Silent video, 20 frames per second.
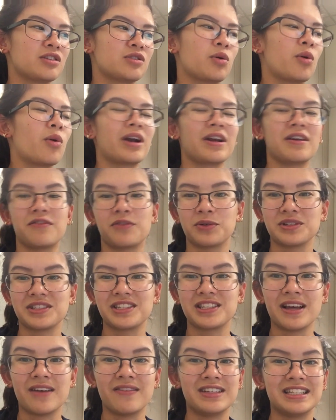
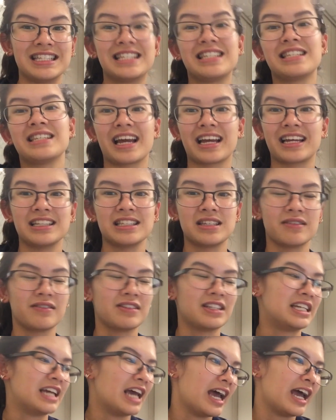24/7 seconds of
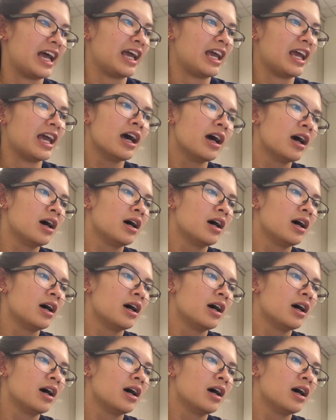the day.